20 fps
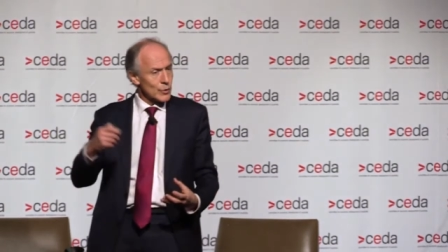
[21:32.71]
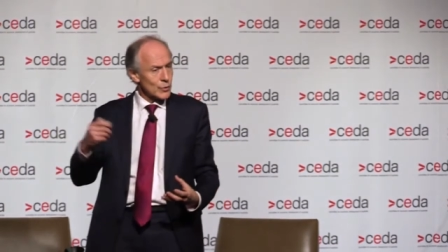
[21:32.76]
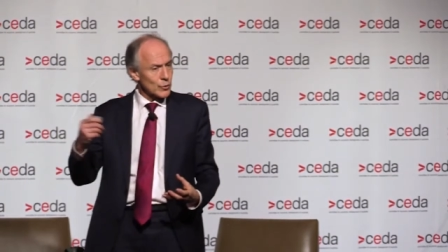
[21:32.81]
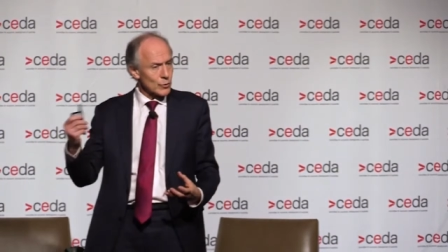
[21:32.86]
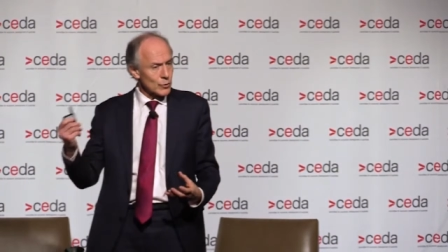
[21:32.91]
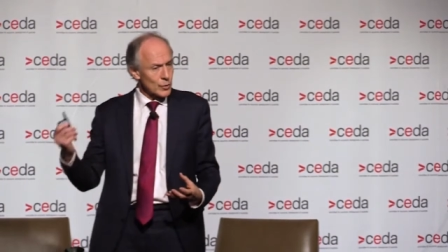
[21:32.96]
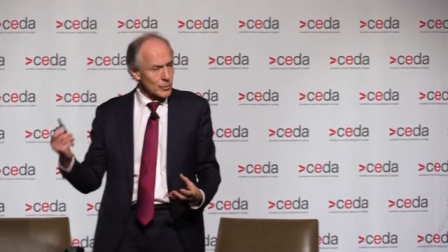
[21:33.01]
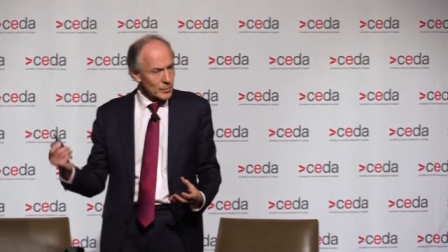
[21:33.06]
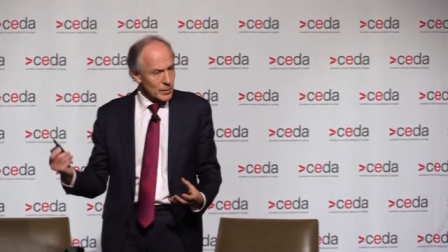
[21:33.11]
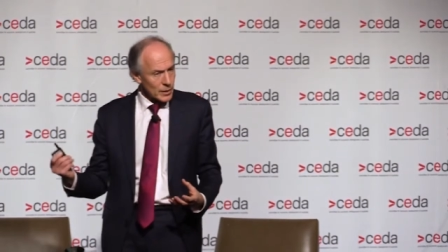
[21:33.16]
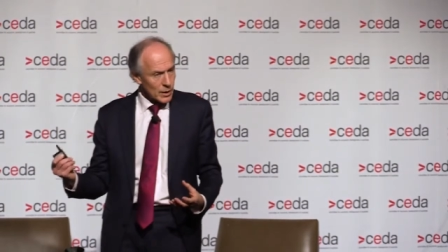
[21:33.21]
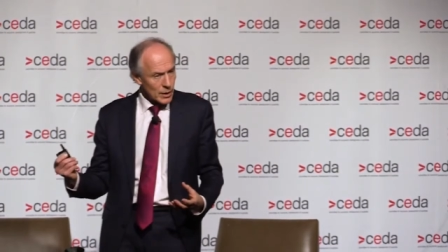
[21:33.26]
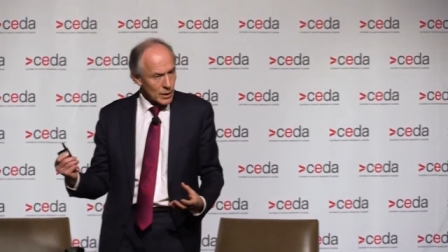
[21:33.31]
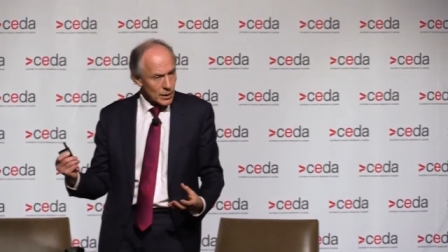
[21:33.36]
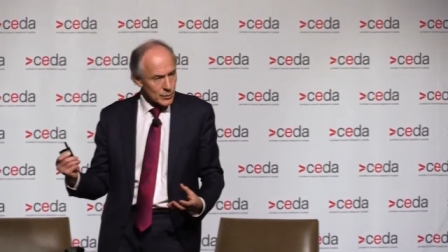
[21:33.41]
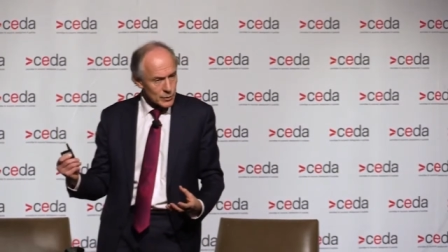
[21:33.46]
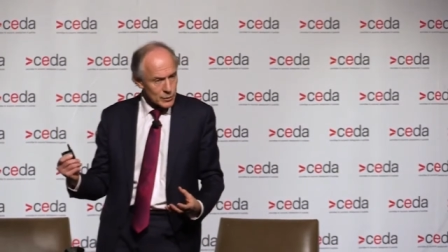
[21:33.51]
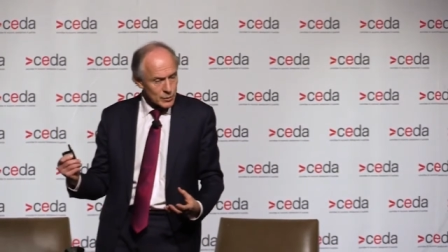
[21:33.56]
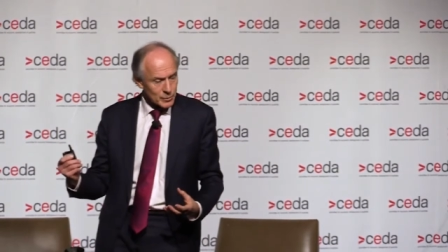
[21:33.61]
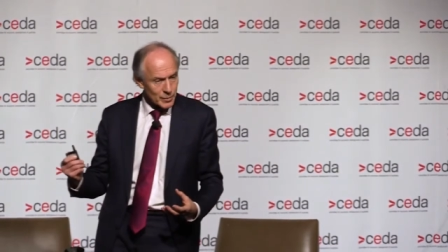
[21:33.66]
strip the
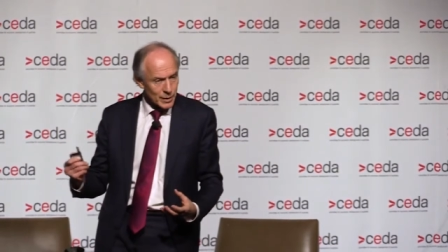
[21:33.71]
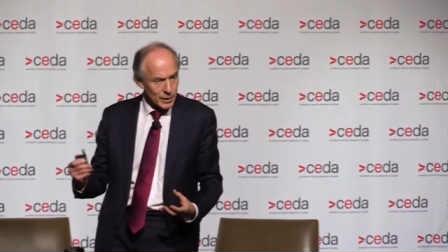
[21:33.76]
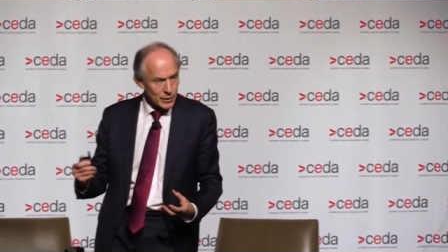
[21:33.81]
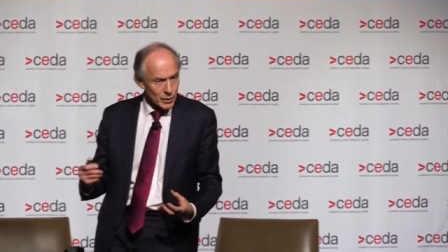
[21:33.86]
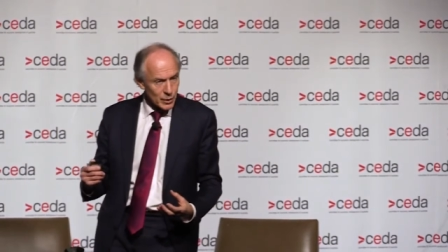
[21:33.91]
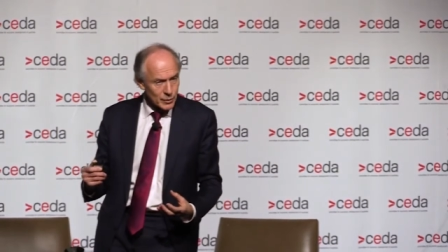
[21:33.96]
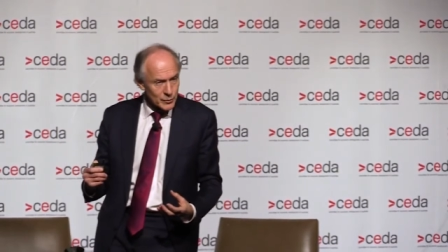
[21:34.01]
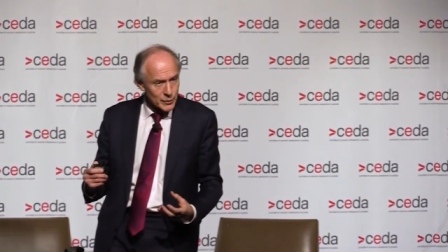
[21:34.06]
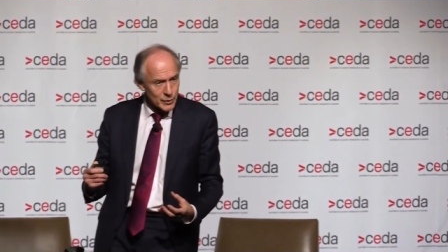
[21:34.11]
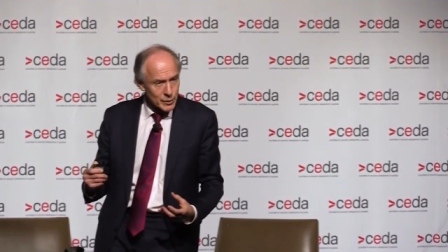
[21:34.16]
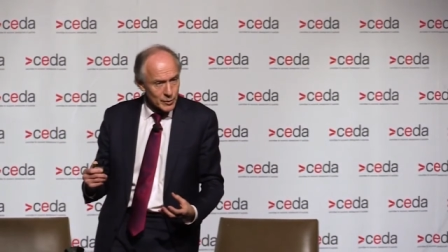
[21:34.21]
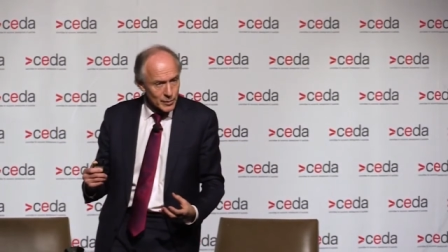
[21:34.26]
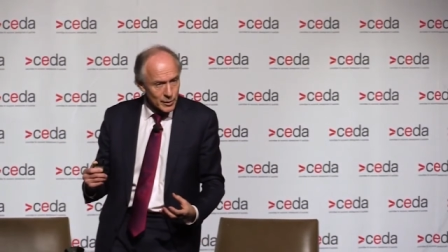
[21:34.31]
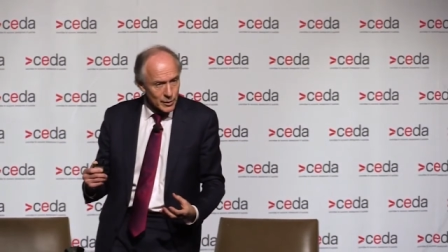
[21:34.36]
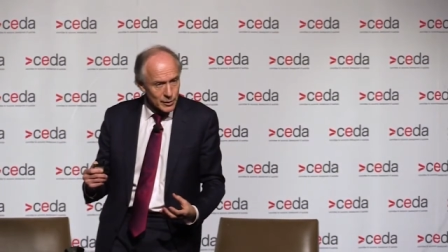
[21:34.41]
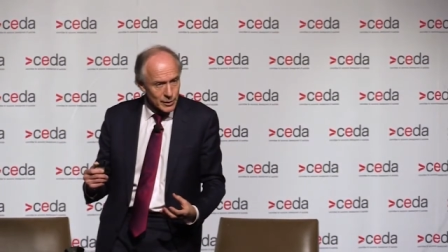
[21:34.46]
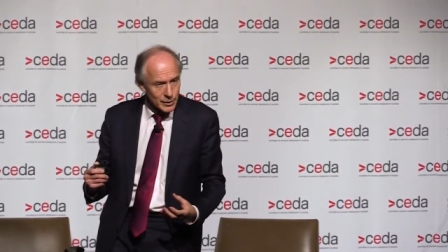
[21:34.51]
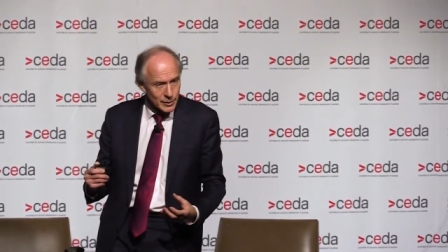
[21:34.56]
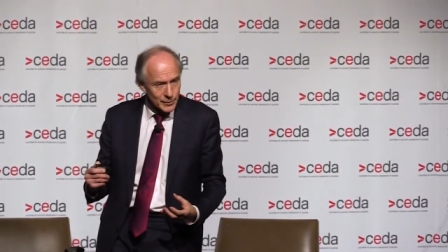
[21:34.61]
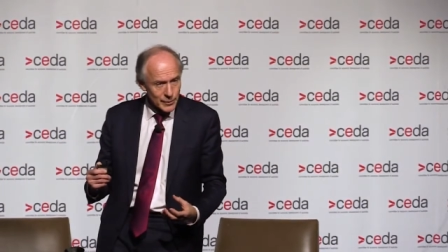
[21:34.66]
hydrogen back off the
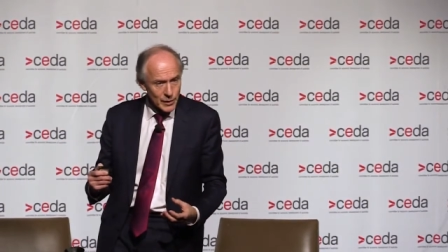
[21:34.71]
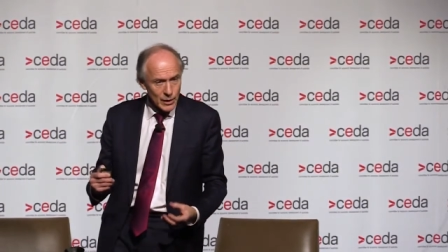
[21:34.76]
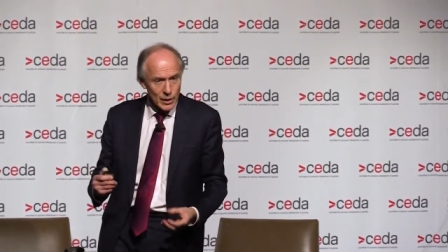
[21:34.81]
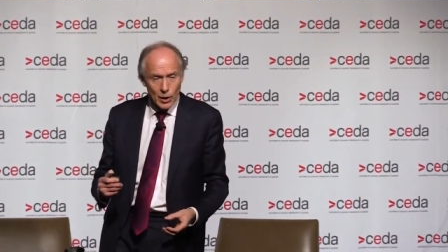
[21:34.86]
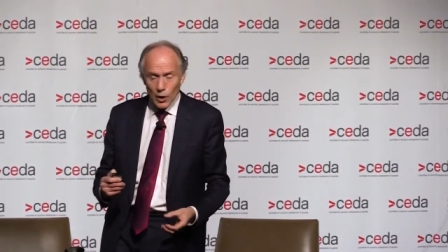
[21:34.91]
ammonia.